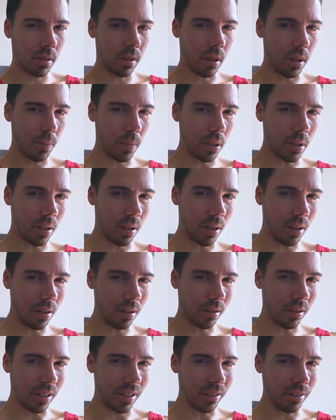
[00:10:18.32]
Keep it
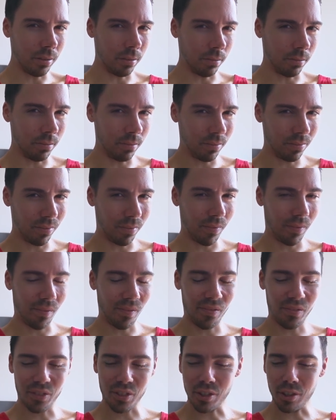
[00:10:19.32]
together now.
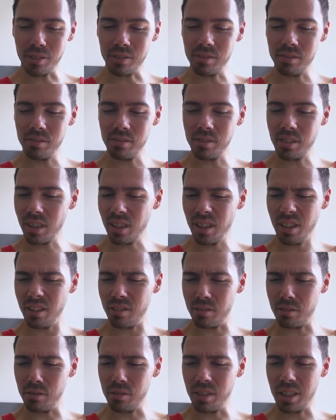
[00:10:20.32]
So, I don't
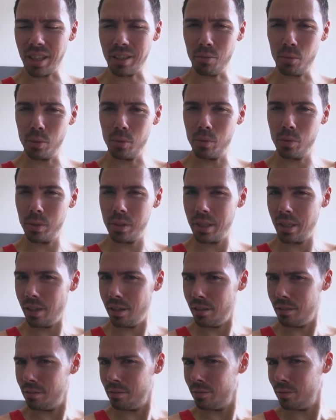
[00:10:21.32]
know, that we're
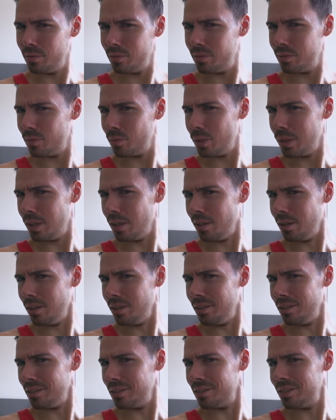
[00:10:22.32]
done? We done
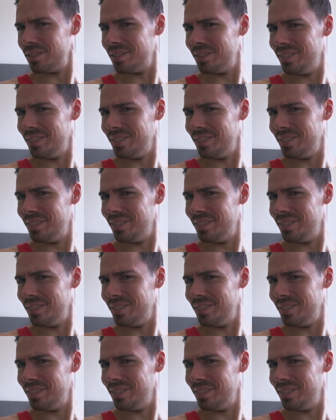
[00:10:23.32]
here?